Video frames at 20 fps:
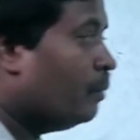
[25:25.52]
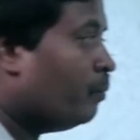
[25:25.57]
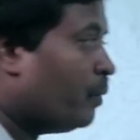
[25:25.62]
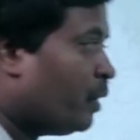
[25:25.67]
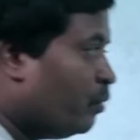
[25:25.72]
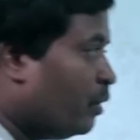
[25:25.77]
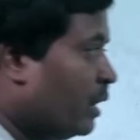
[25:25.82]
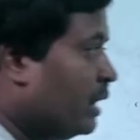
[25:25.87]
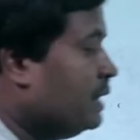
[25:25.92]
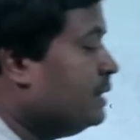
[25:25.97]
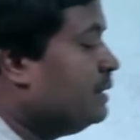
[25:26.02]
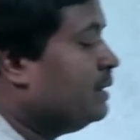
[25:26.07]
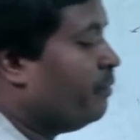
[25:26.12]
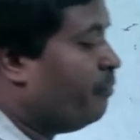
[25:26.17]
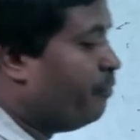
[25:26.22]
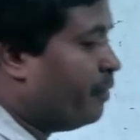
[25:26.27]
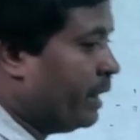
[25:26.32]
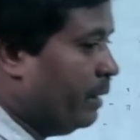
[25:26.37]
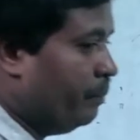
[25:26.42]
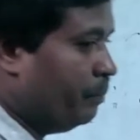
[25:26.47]
But what is the
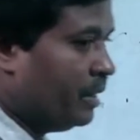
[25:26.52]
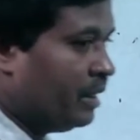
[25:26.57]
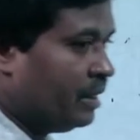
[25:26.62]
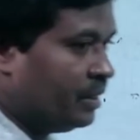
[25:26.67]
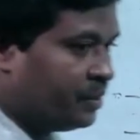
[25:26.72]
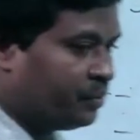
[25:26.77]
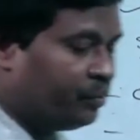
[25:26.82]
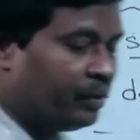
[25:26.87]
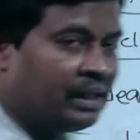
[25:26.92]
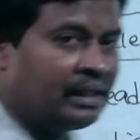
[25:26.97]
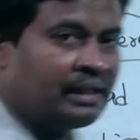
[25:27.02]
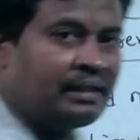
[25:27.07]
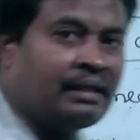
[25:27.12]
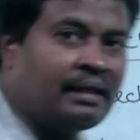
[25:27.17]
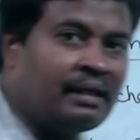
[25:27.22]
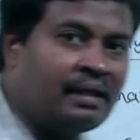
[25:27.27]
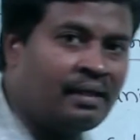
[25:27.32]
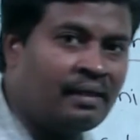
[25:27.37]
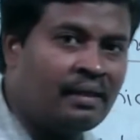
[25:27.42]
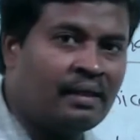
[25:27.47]
fibers? What are
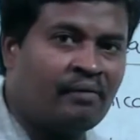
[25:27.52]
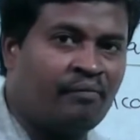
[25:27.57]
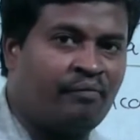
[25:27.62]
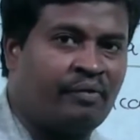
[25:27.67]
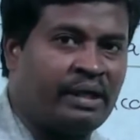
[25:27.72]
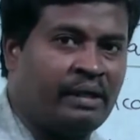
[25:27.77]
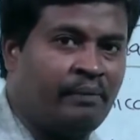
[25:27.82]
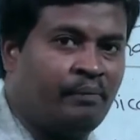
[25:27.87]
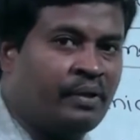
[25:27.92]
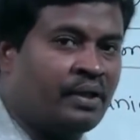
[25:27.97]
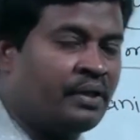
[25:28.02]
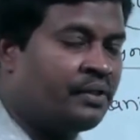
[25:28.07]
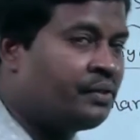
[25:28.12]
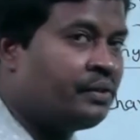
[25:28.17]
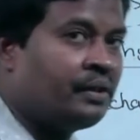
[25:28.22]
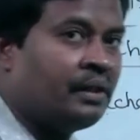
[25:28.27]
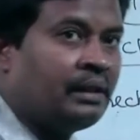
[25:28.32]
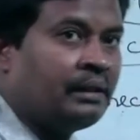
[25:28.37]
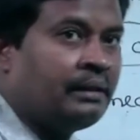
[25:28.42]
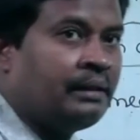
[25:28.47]
the fibers?
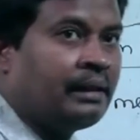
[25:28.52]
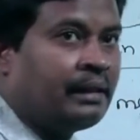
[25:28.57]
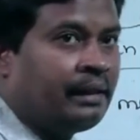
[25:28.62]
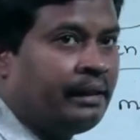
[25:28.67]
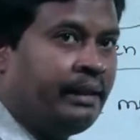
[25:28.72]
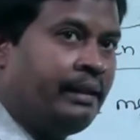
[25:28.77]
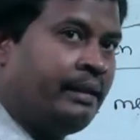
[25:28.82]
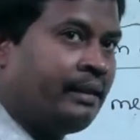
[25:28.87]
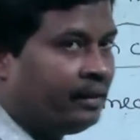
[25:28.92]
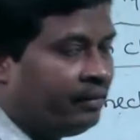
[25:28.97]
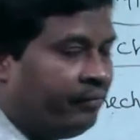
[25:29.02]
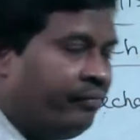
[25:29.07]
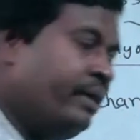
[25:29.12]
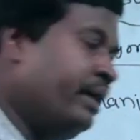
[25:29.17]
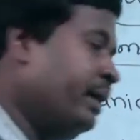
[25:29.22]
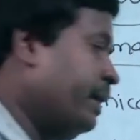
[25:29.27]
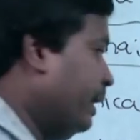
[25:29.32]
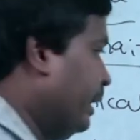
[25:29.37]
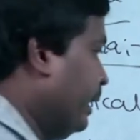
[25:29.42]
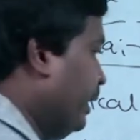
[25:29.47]
They are
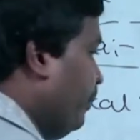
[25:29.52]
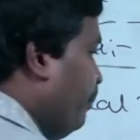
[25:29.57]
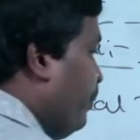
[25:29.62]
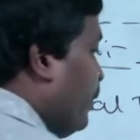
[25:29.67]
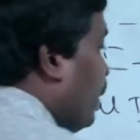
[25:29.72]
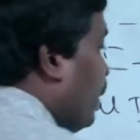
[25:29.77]
intervening